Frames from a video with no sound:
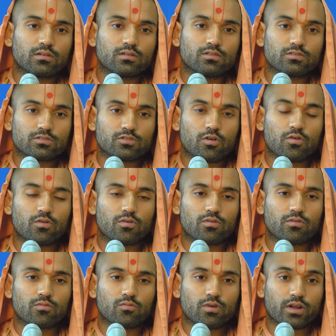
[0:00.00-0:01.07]
So
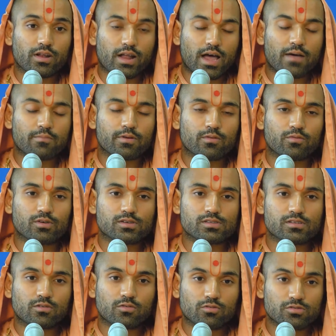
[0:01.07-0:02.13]
what had happened was
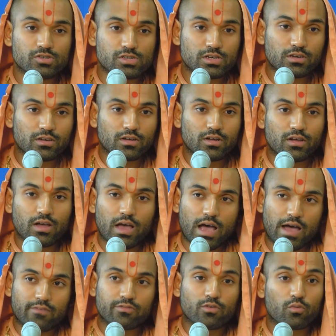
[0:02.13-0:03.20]
Guruji,
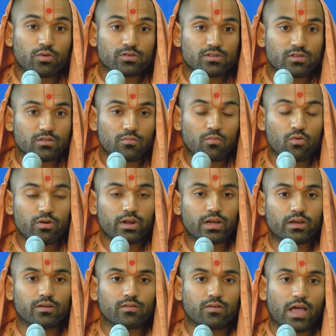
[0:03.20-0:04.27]
afterwards in the morning,
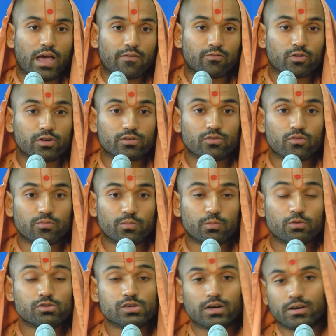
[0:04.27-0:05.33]
after doing
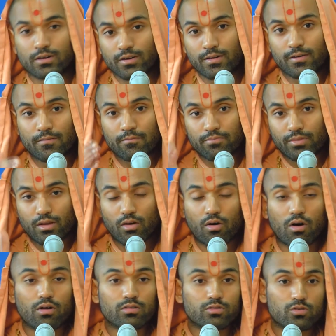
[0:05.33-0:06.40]
puja,
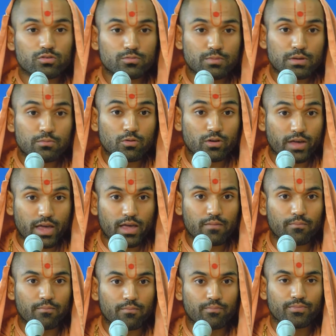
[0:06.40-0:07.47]
all those people came
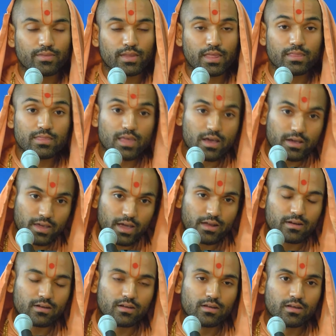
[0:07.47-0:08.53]
and they
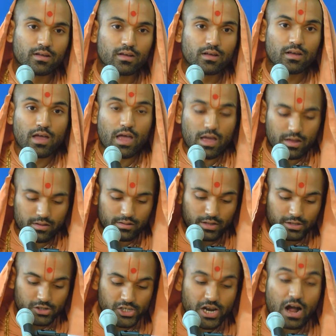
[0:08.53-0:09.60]
again, they
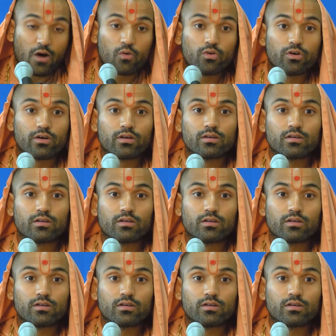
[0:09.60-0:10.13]
showered,